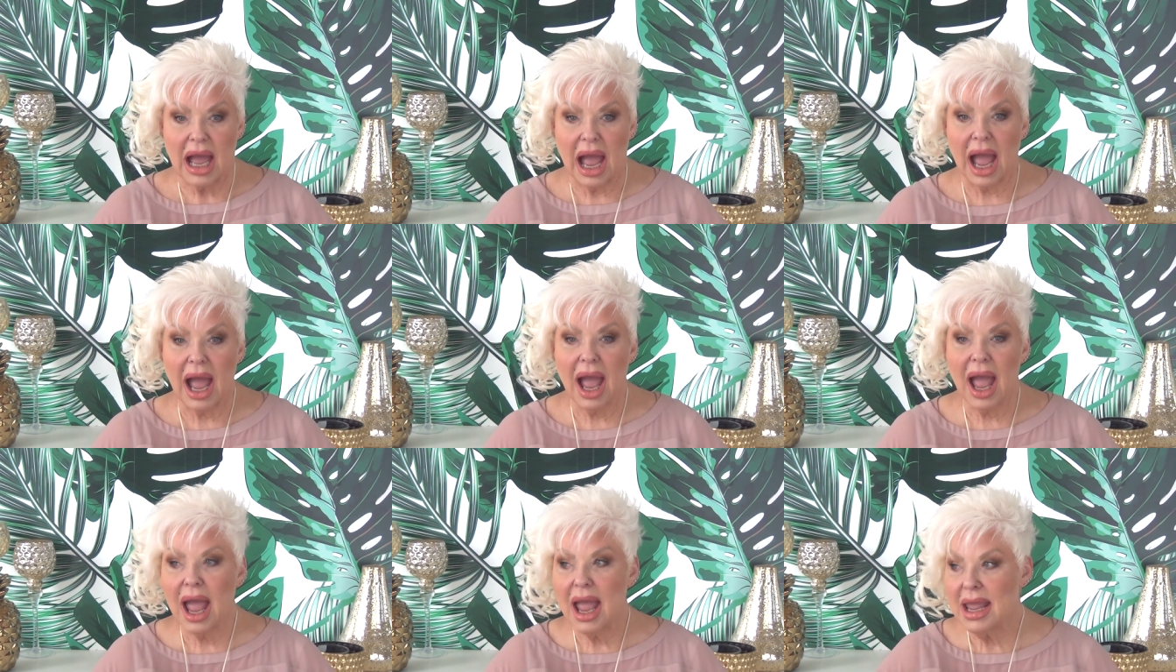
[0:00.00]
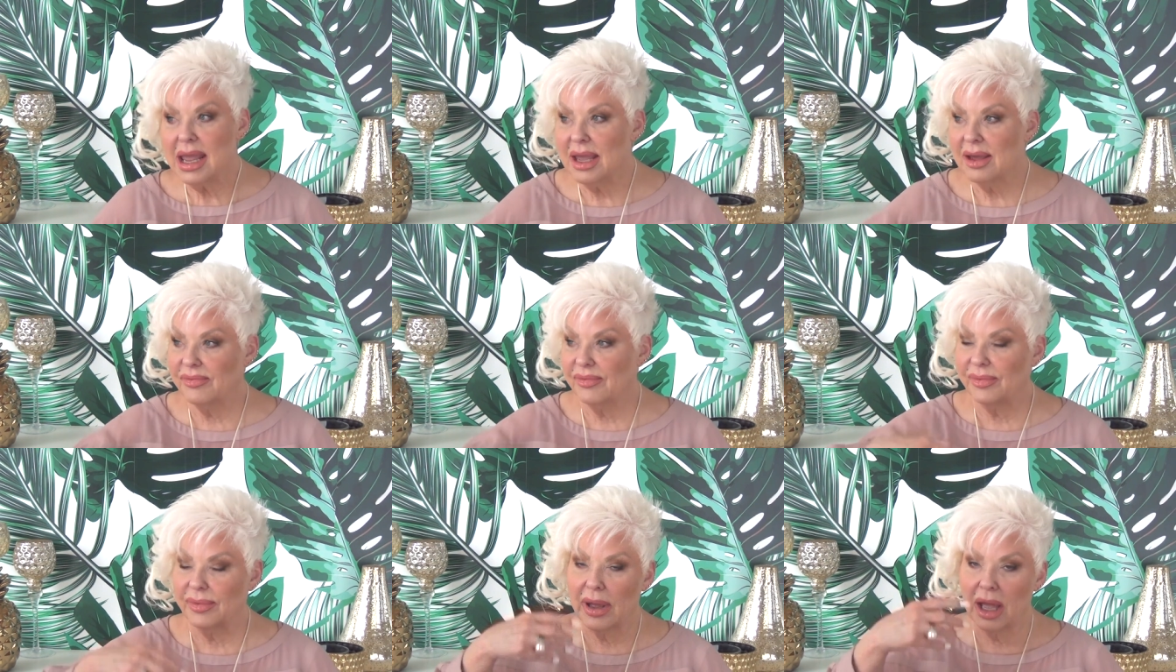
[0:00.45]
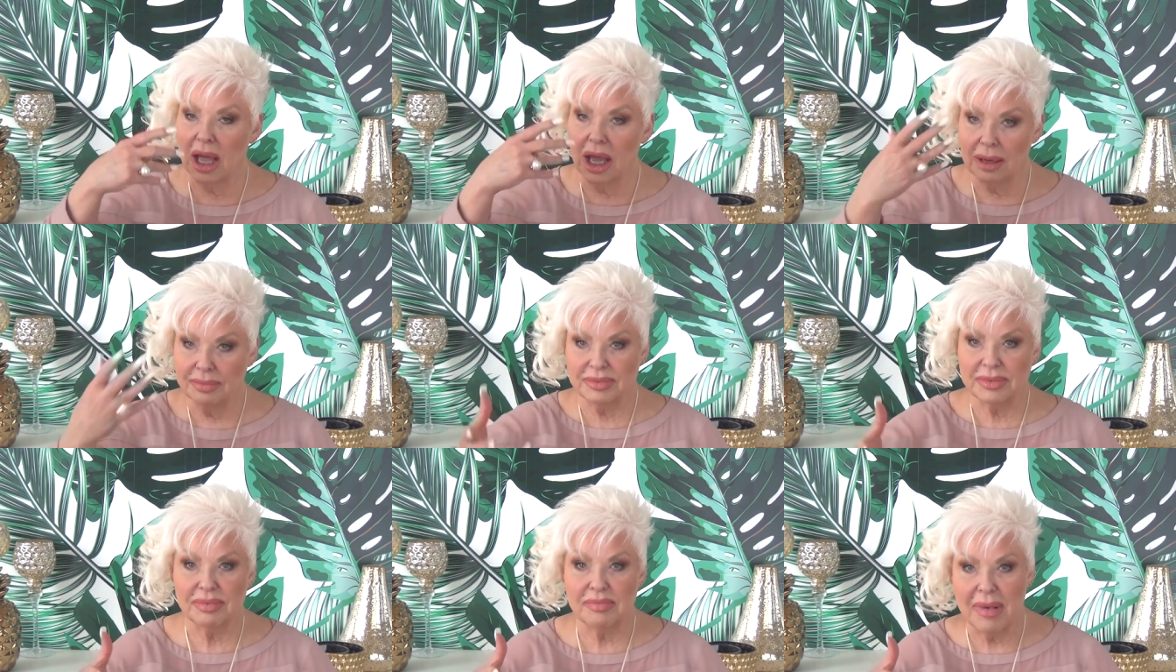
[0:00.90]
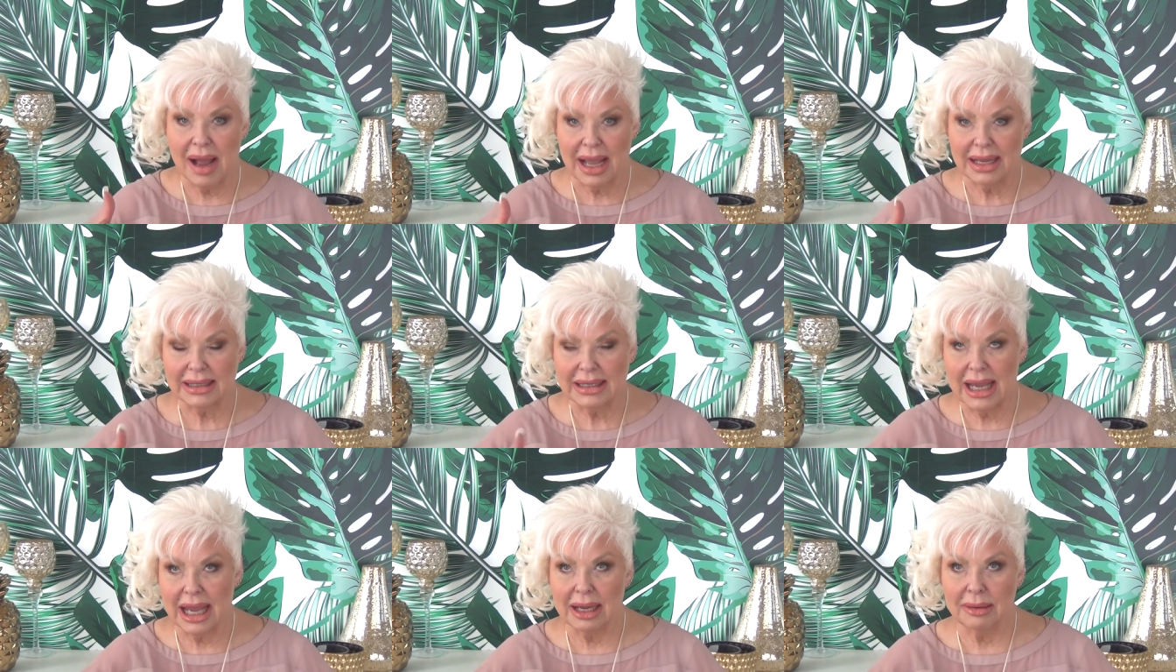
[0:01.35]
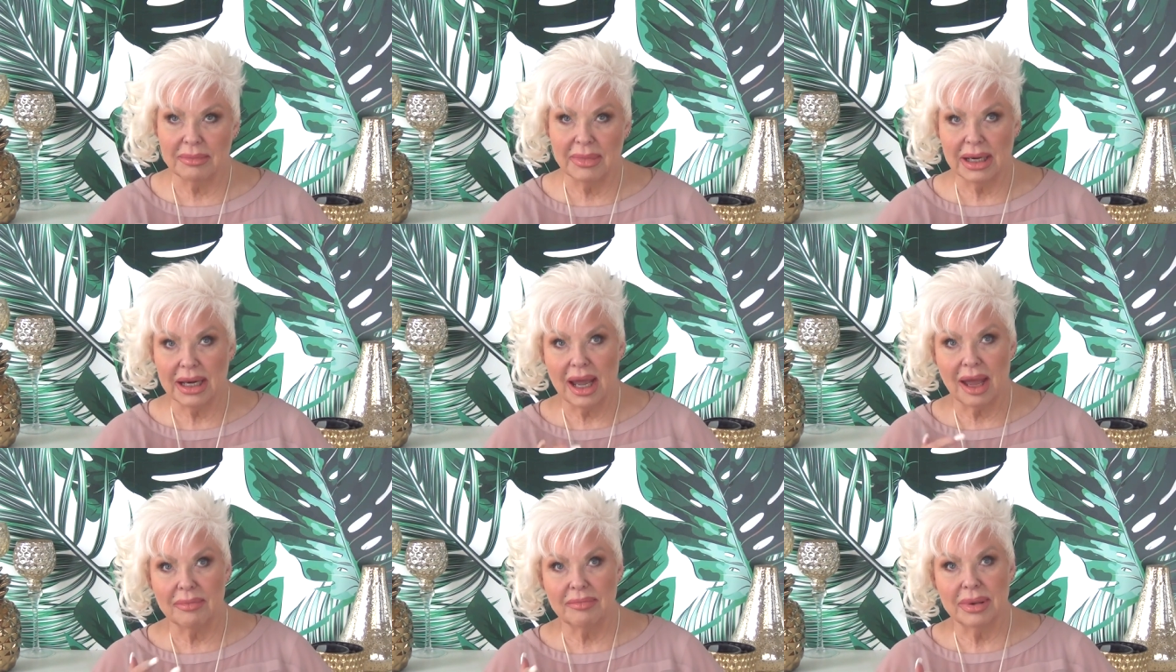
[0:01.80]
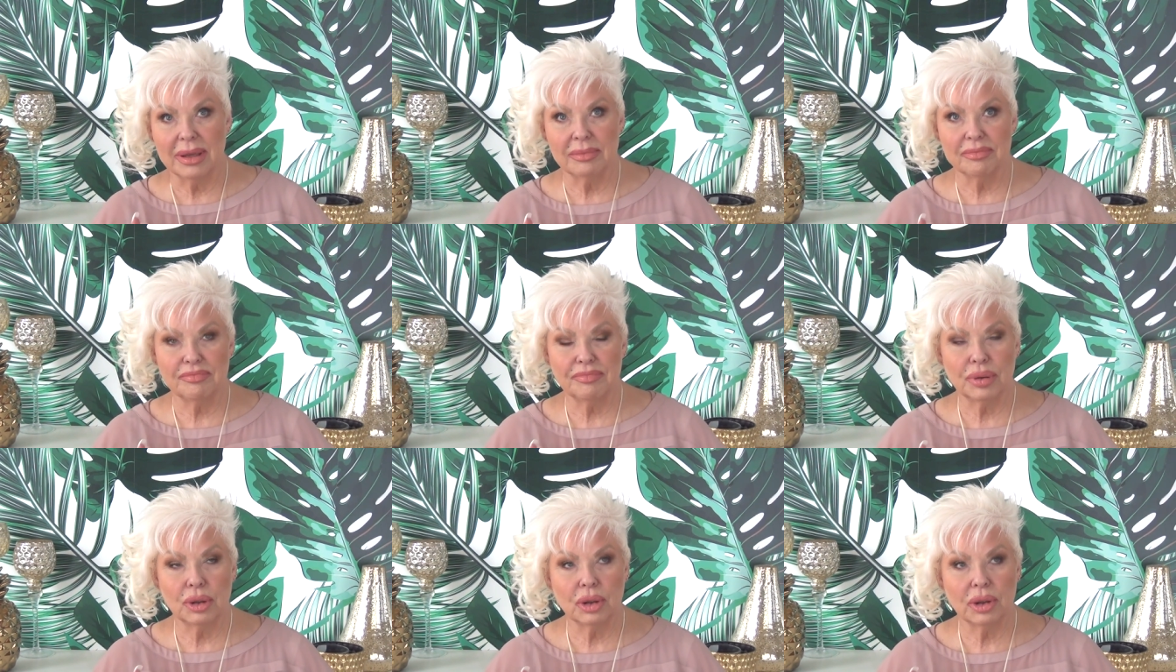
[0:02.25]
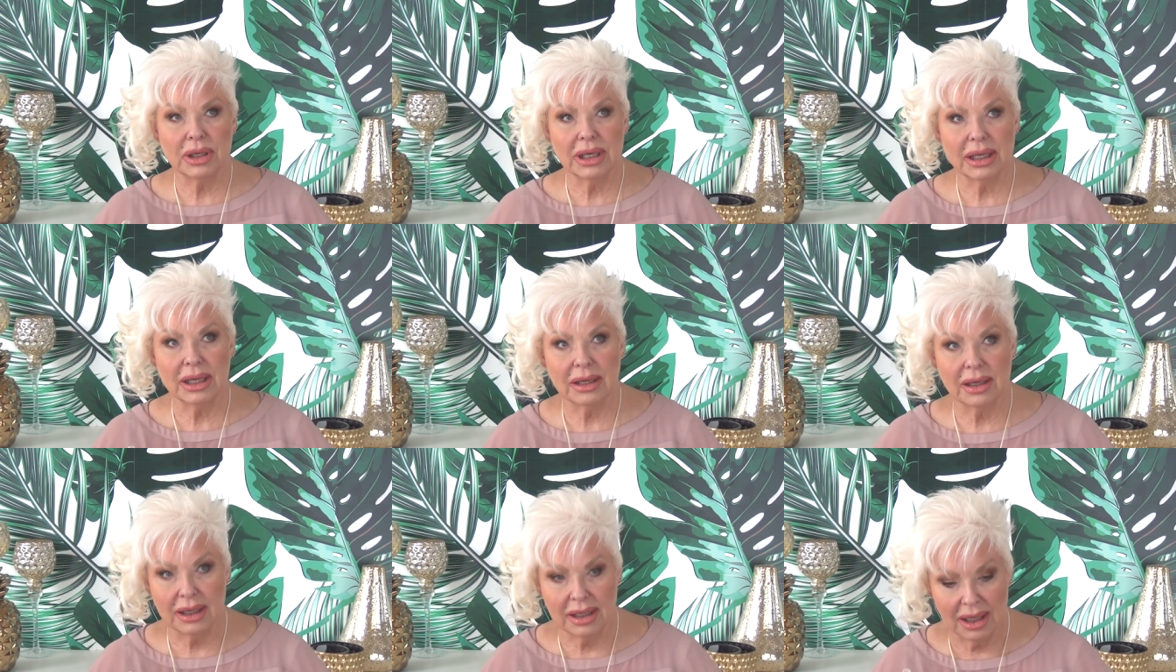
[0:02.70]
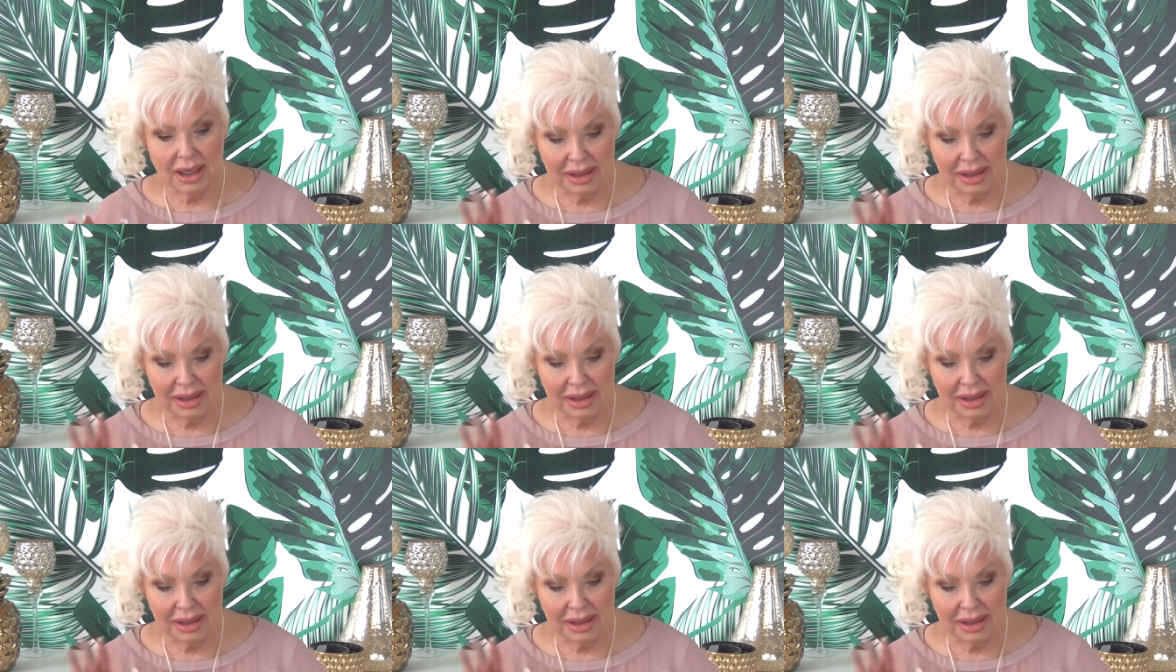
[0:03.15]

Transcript: I have upped my game and I've been putting,